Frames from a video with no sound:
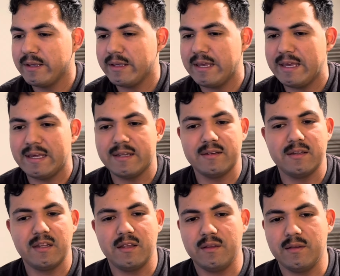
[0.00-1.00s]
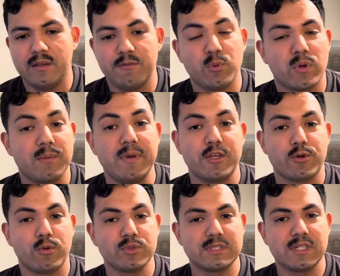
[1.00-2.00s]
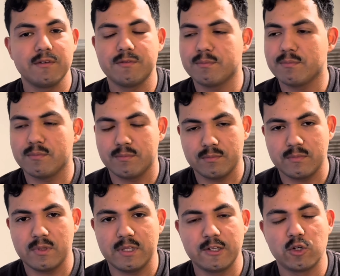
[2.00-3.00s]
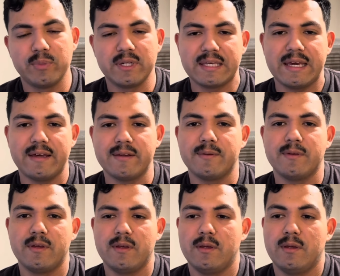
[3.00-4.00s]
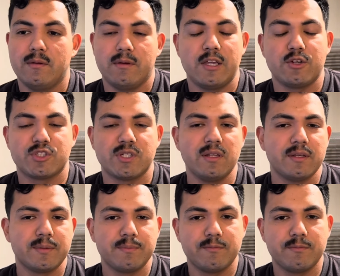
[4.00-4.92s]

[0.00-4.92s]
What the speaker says: and if you want to make your own stuff, a little bit of CAD, and you're solid.